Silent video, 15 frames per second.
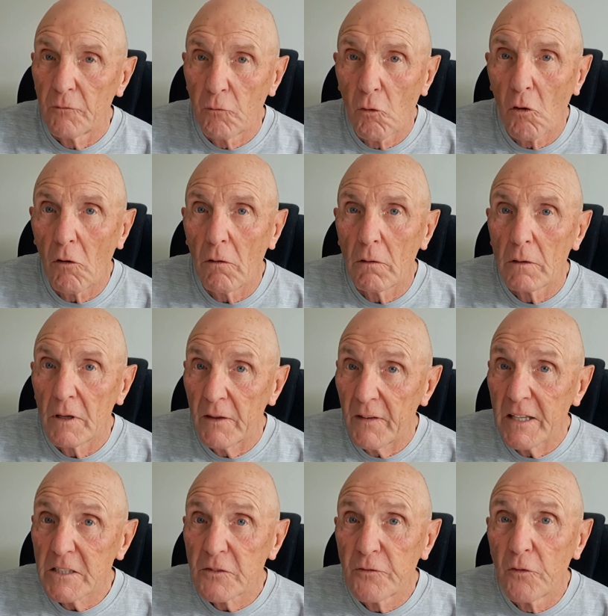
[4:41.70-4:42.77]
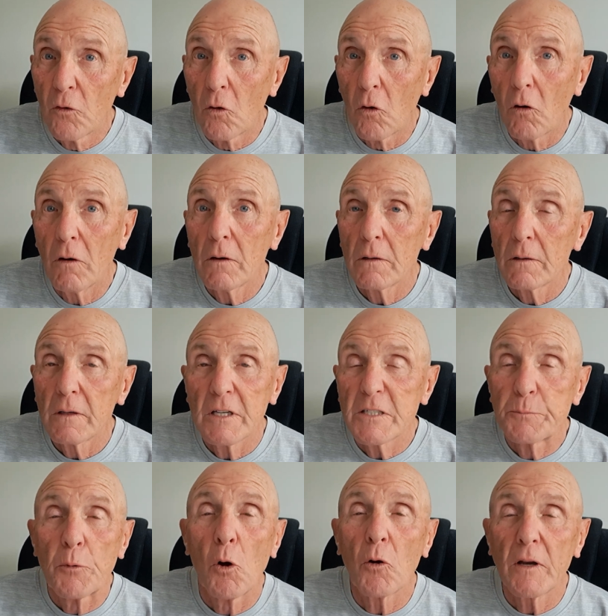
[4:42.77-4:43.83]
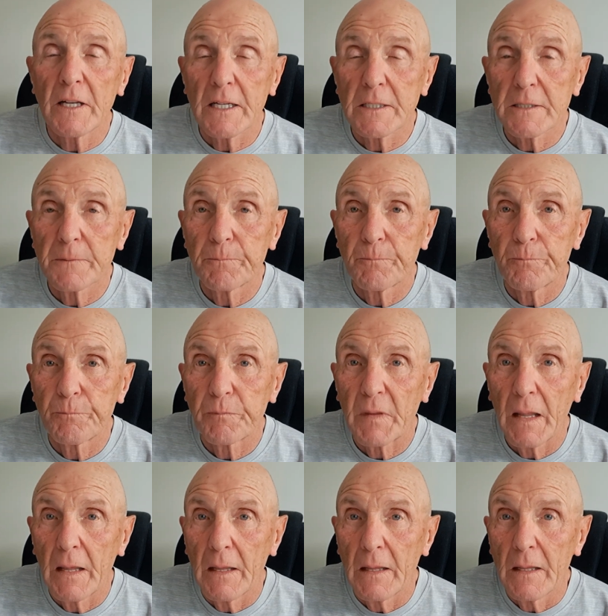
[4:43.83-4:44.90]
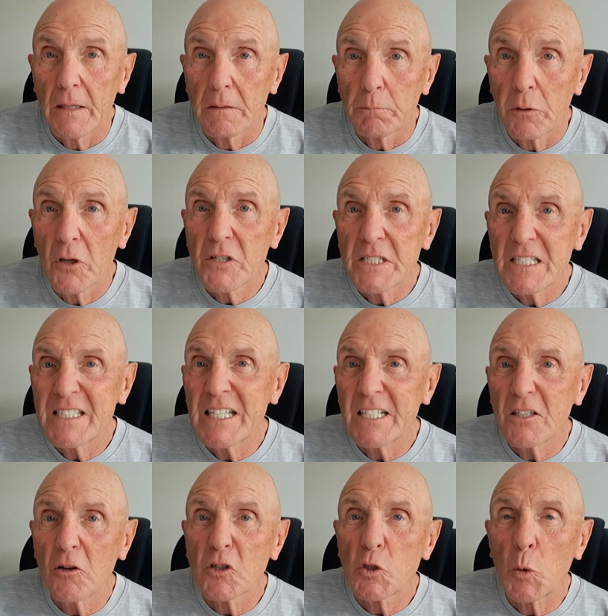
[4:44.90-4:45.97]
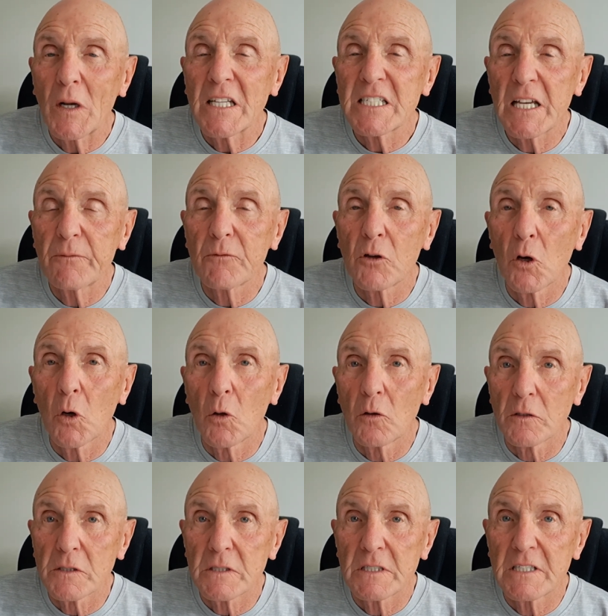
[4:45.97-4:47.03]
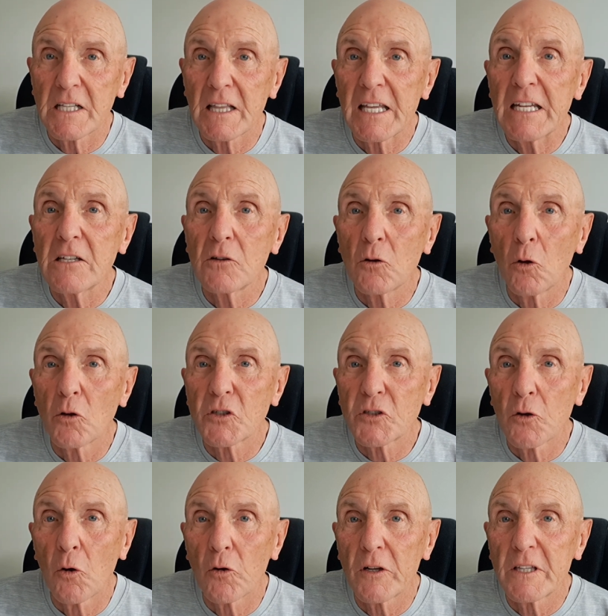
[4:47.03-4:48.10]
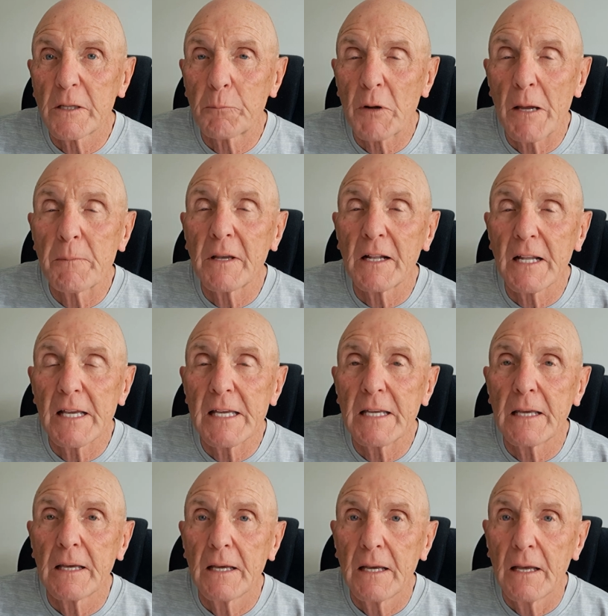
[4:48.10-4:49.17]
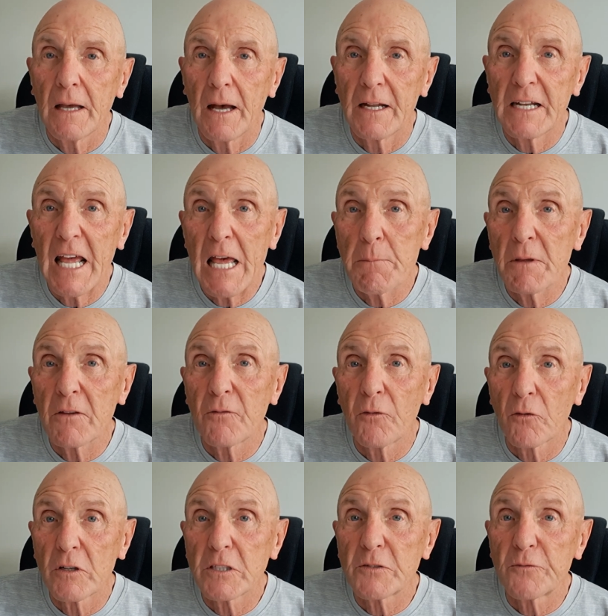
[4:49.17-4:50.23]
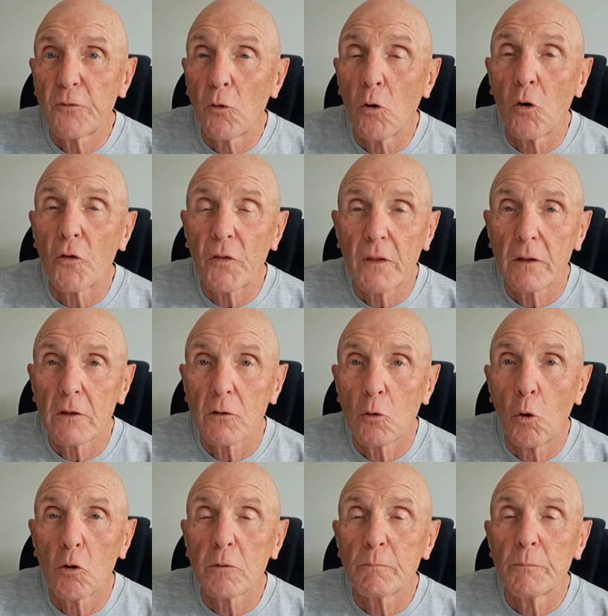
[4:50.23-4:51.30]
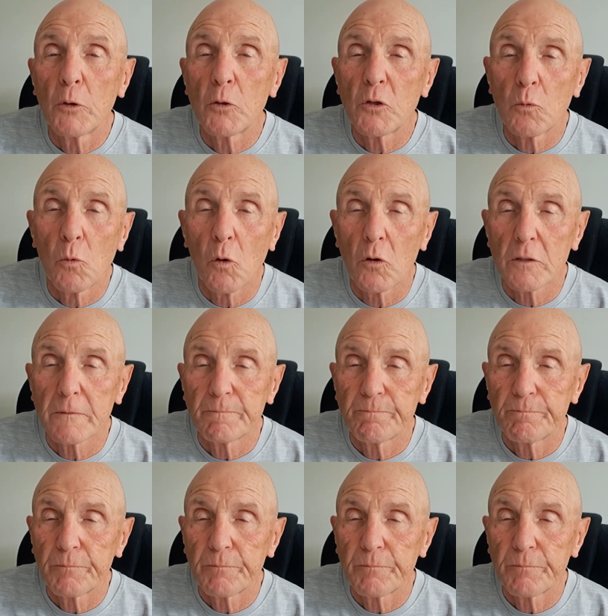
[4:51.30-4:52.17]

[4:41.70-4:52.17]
If he gets 4, he's broken it. Plus, he's sitting on 27 goals. He's the leading goal scorer in the Premier League and aiming for his 4th Golden Boot award.